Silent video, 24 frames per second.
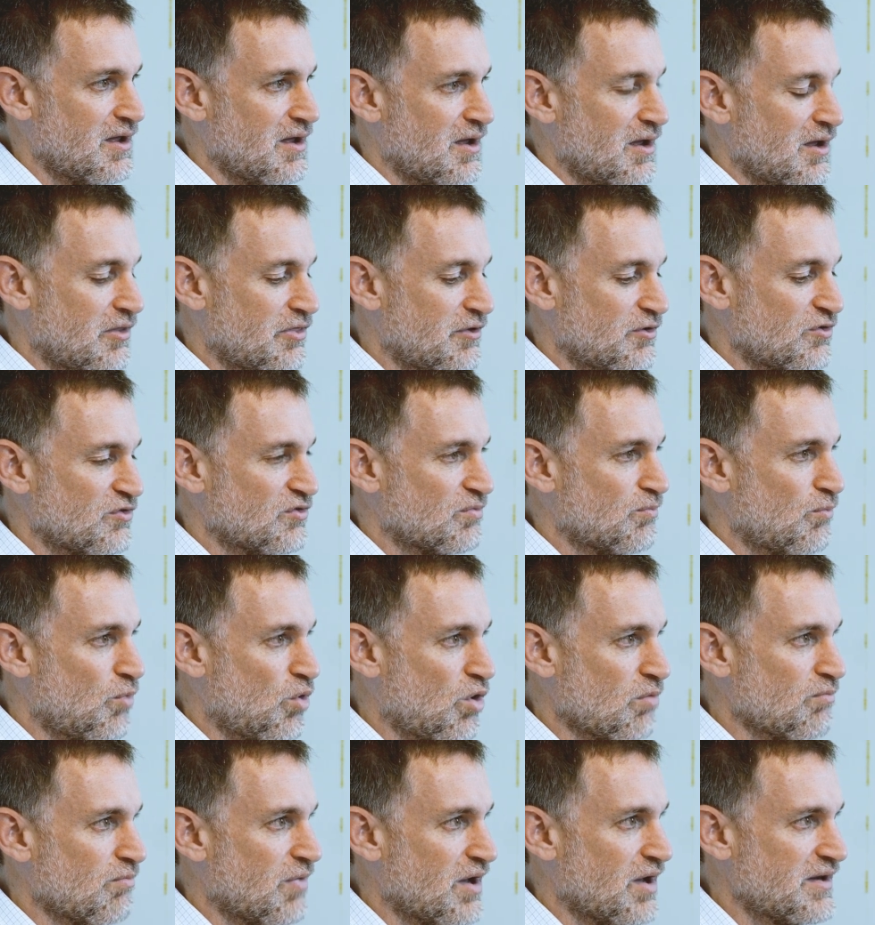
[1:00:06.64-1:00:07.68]
There's
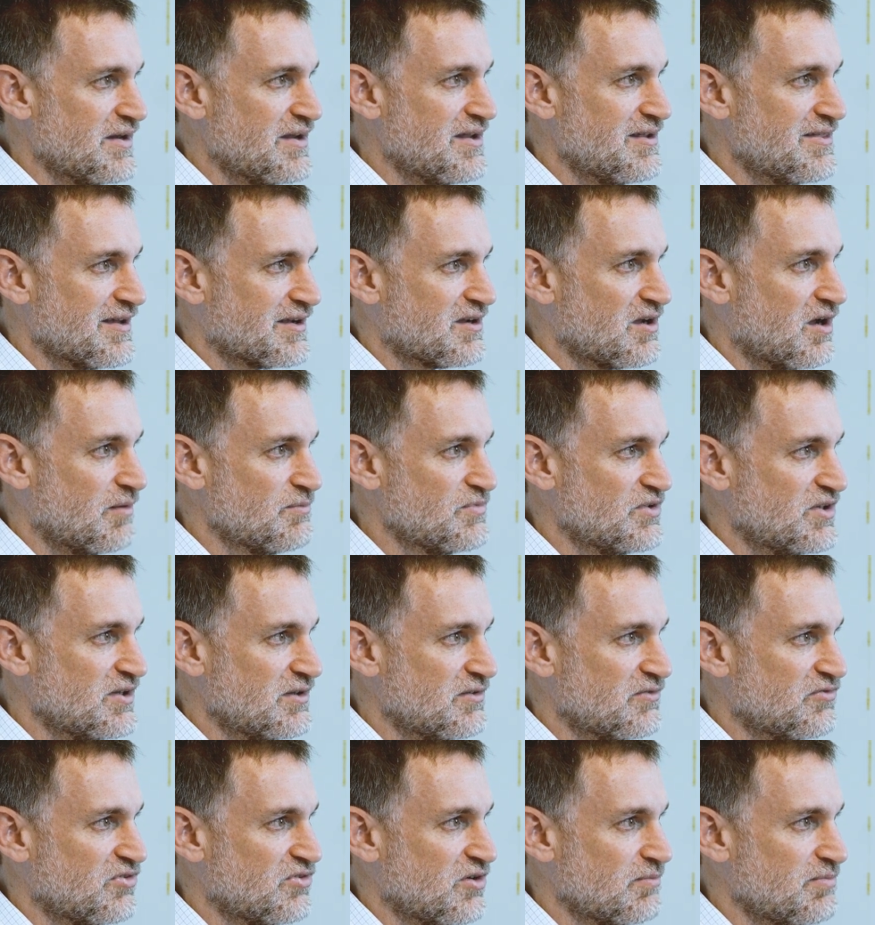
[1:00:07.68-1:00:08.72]
more money that comes
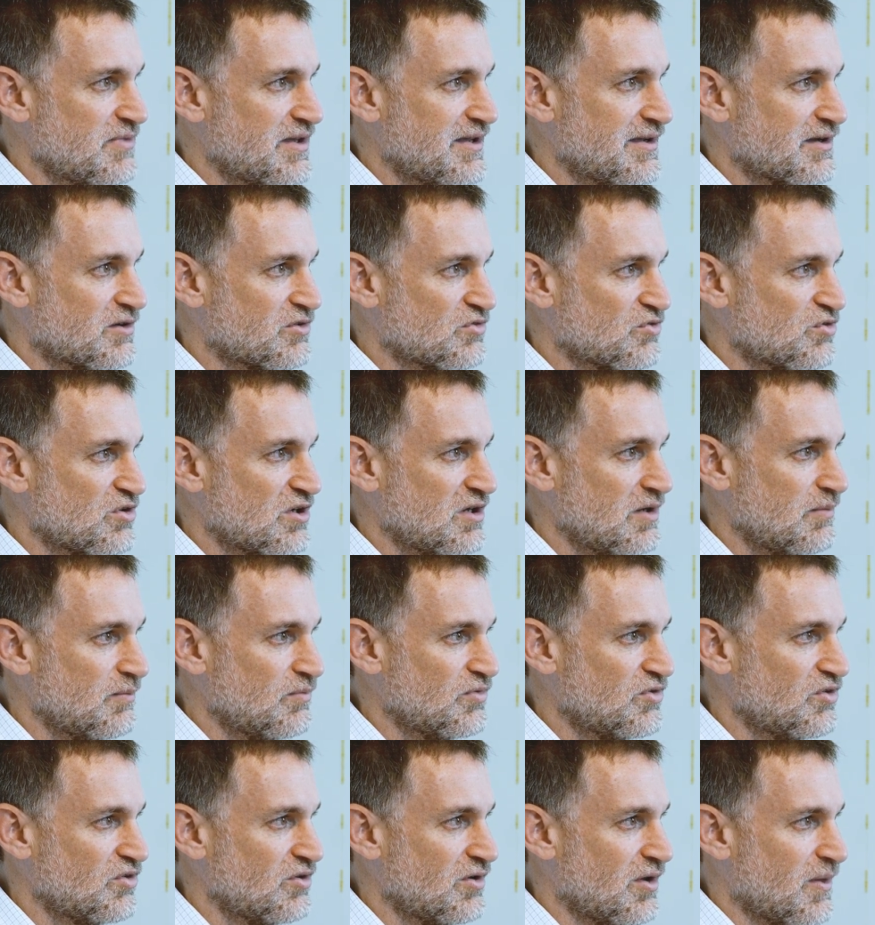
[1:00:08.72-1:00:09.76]
in from the
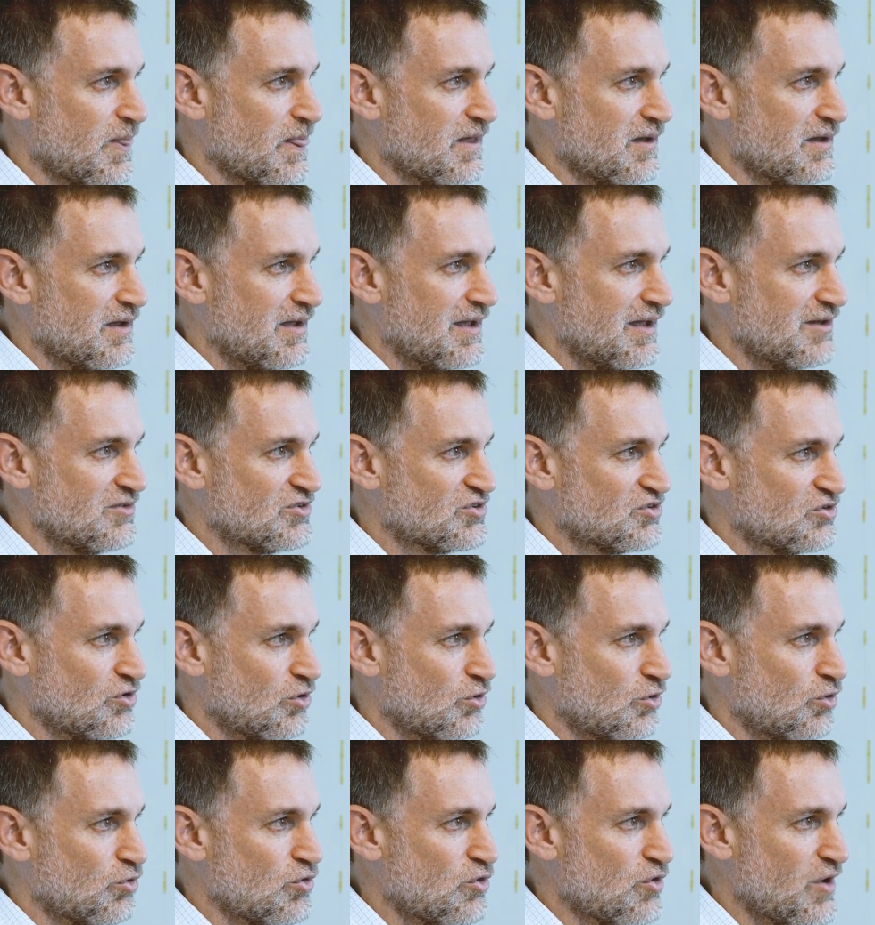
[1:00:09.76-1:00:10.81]
extremes. And
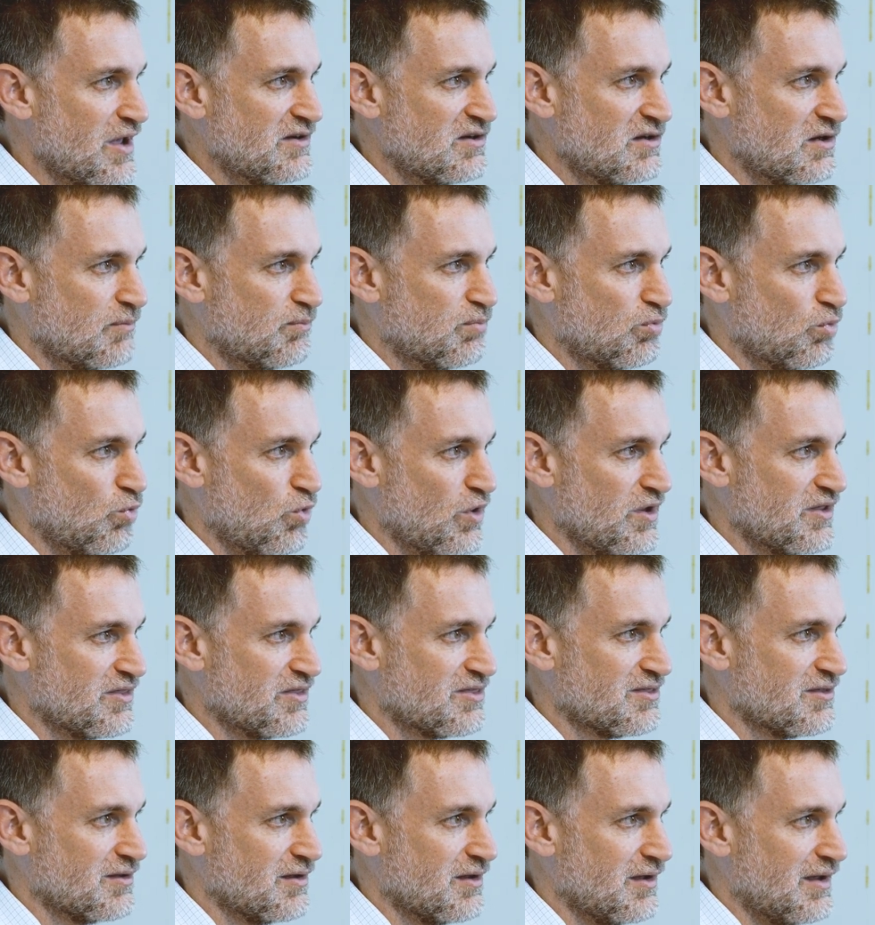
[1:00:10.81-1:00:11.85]
so you end up
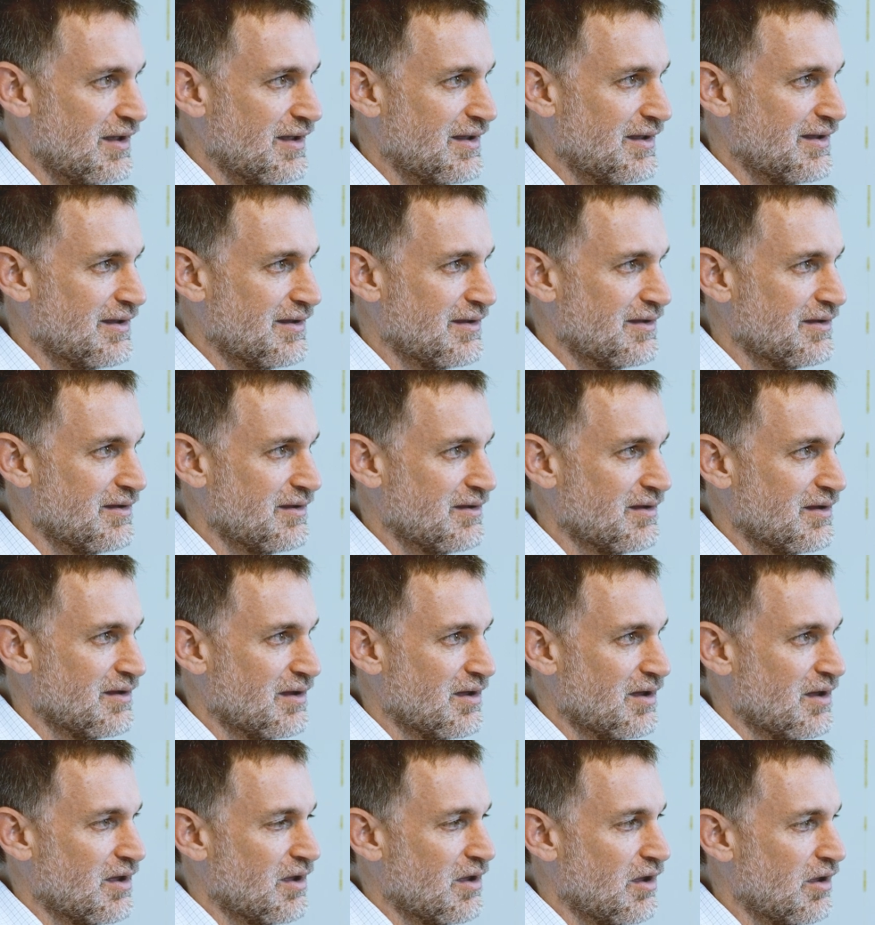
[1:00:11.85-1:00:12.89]
with a
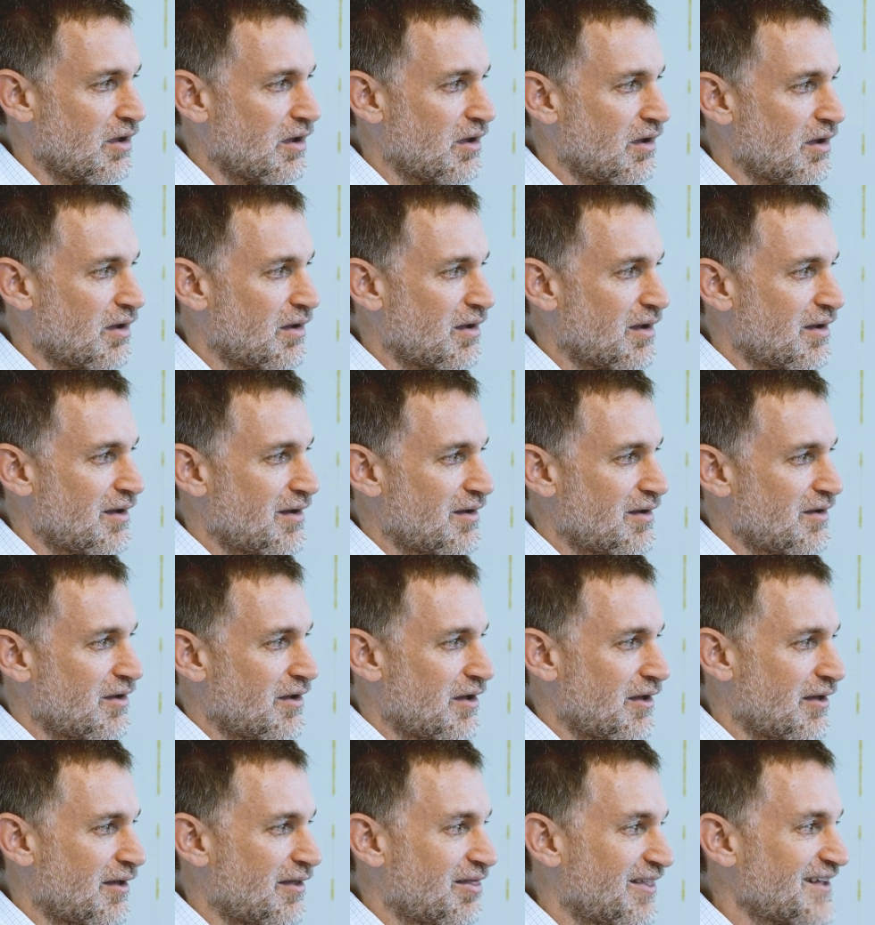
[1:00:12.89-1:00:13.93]

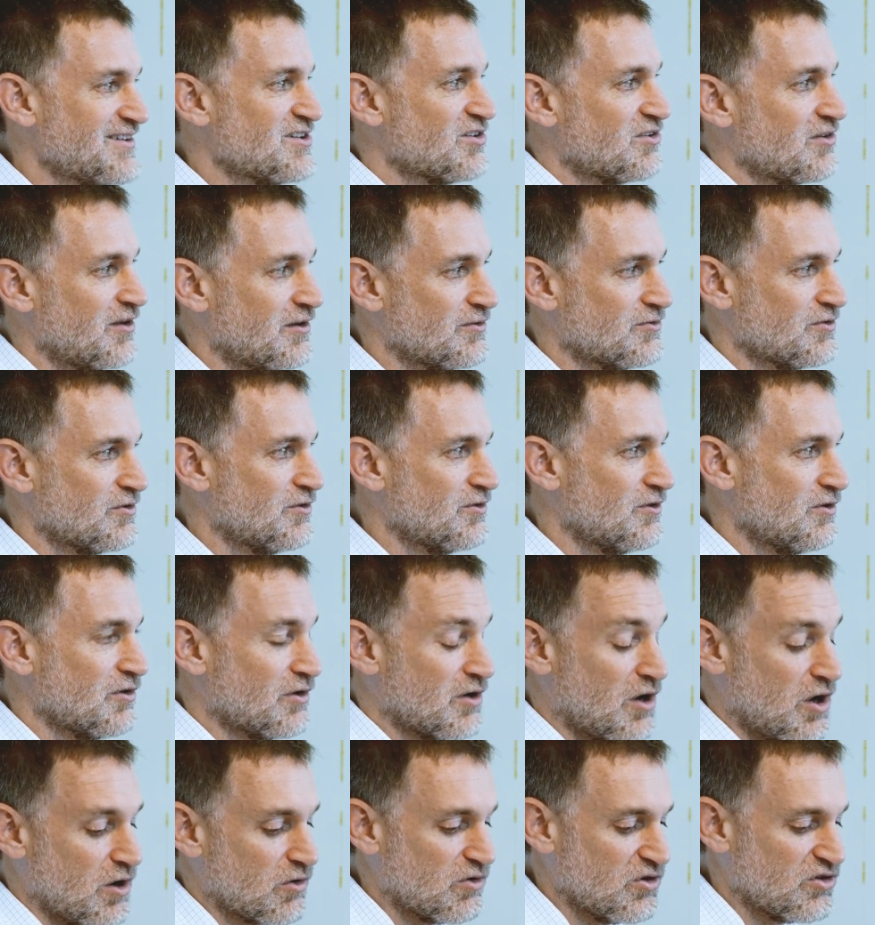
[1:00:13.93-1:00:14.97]
legislature,
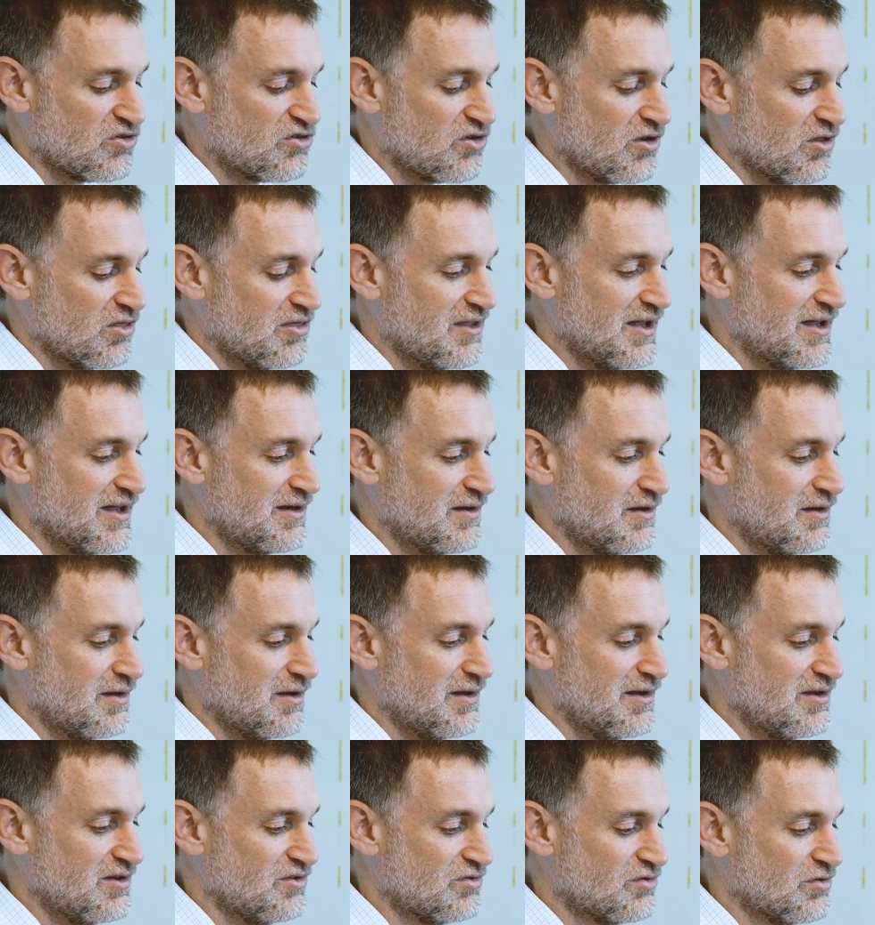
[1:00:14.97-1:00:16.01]
Congress that
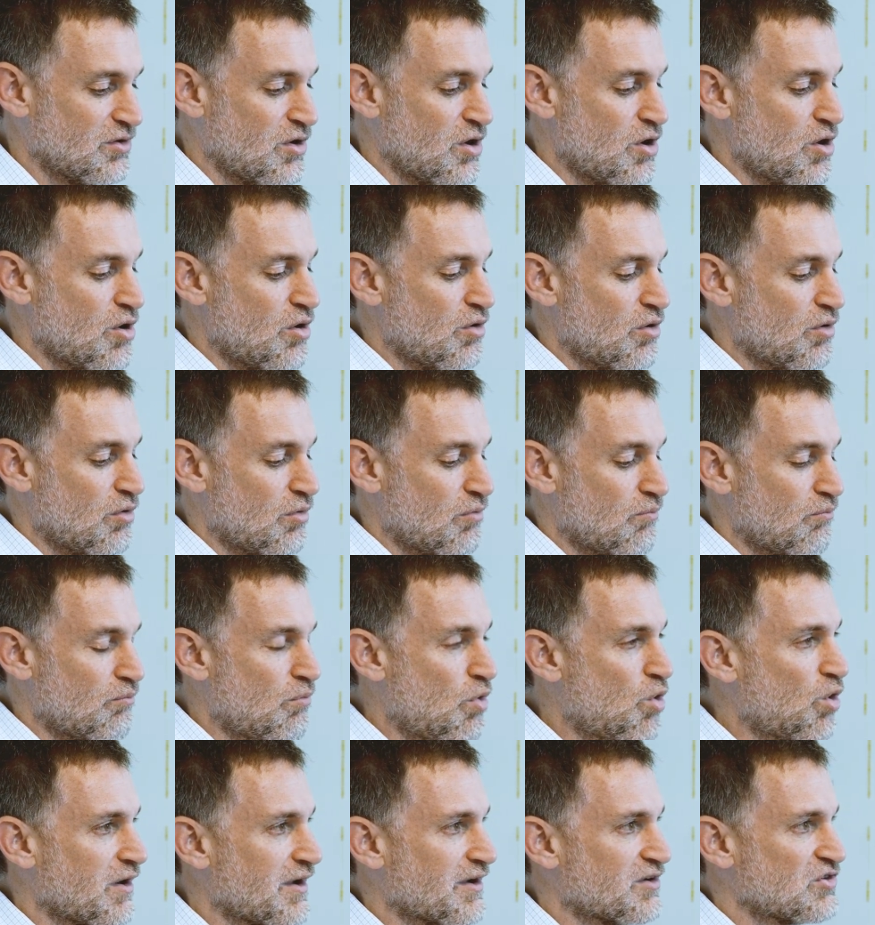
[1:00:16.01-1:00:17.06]
is
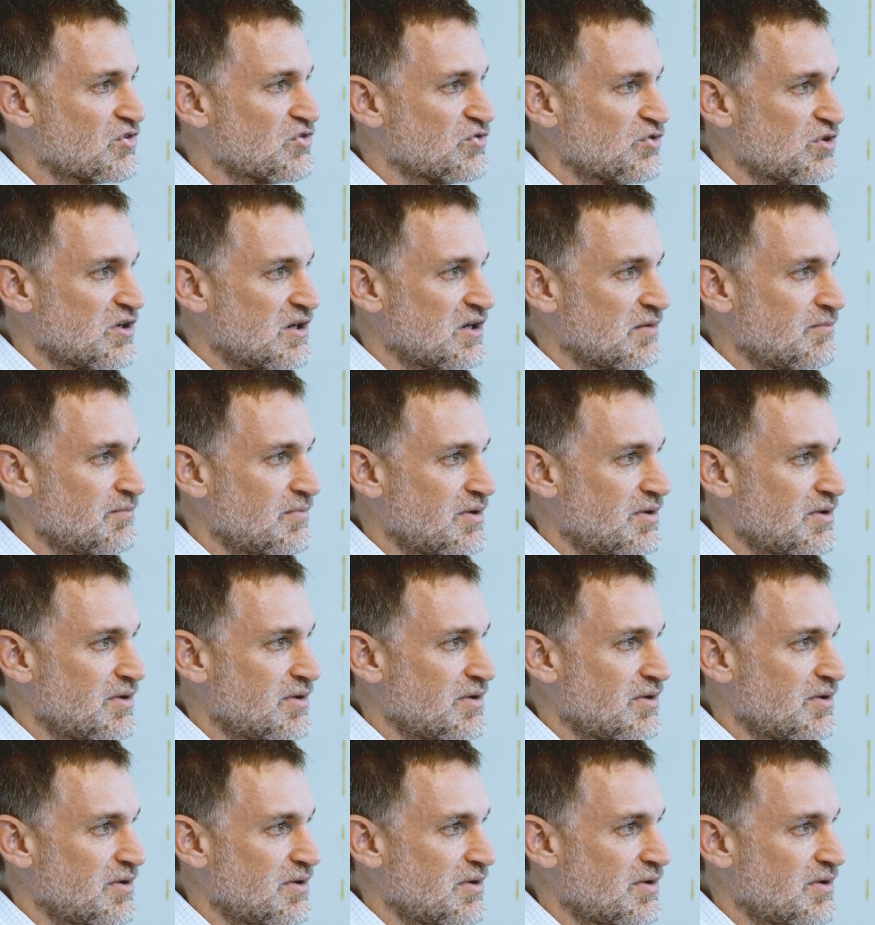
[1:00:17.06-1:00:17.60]
more extreme